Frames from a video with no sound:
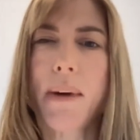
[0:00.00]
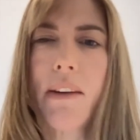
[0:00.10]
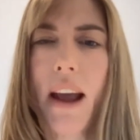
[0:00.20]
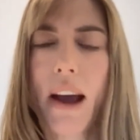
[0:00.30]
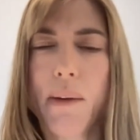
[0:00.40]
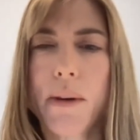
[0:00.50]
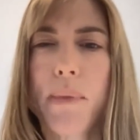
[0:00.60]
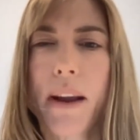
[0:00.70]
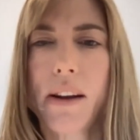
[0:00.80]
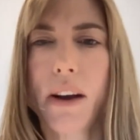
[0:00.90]
about how it
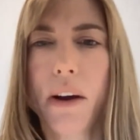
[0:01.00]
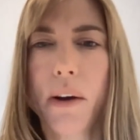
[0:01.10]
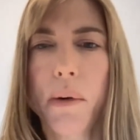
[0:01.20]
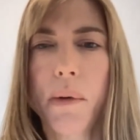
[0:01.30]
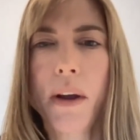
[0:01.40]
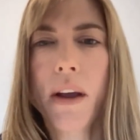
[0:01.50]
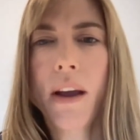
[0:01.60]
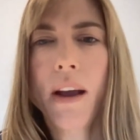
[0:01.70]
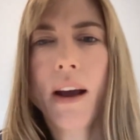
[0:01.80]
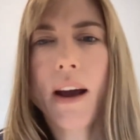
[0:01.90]
might go.
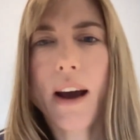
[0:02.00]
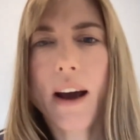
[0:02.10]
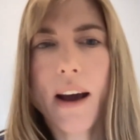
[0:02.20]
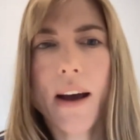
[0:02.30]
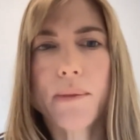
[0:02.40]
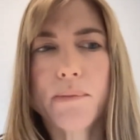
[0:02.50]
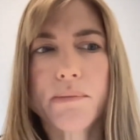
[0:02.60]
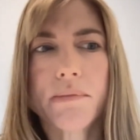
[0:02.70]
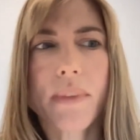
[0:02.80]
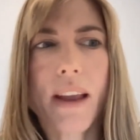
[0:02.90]

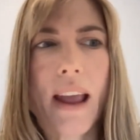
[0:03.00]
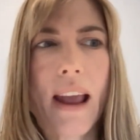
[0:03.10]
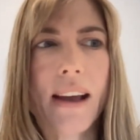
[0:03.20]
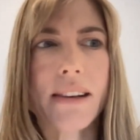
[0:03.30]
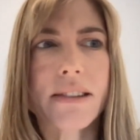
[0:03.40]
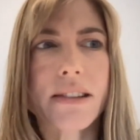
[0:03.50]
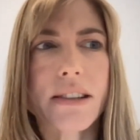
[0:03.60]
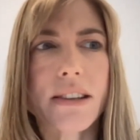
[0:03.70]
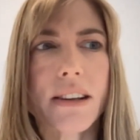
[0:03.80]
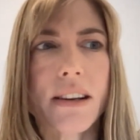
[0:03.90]
And
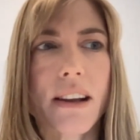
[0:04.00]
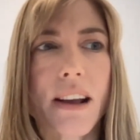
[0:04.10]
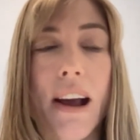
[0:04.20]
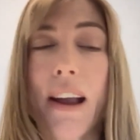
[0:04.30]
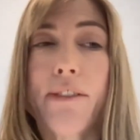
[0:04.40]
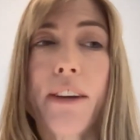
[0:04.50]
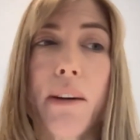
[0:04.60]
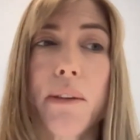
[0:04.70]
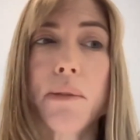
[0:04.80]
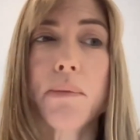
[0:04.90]
I have
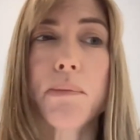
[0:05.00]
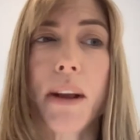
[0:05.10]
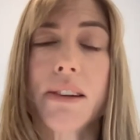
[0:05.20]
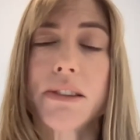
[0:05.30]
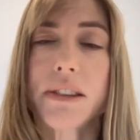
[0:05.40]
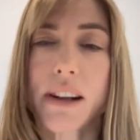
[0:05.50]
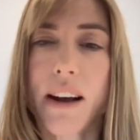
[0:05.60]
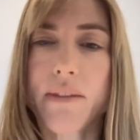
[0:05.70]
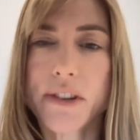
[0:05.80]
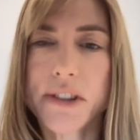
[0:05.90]
found makes the
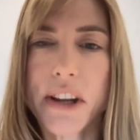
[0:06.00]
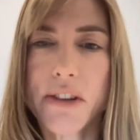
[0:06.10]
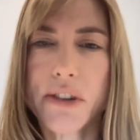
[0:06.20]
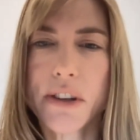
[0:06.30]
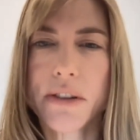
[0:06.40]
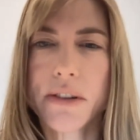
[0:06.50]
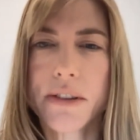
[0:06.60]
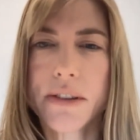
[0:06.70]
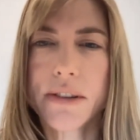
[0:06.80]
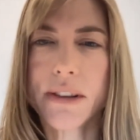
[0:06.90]

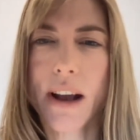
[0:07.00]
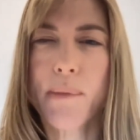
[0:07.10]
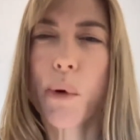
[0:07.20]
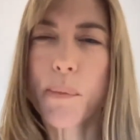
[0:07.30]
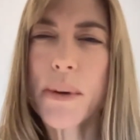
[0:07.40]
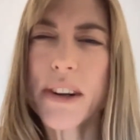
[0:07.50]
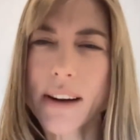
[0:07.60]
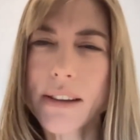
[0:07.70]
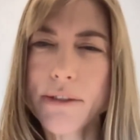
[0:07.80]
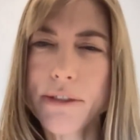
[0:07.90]
conversations more
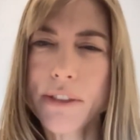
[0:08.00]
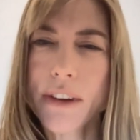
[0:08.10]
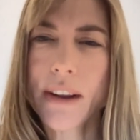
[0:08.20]
productive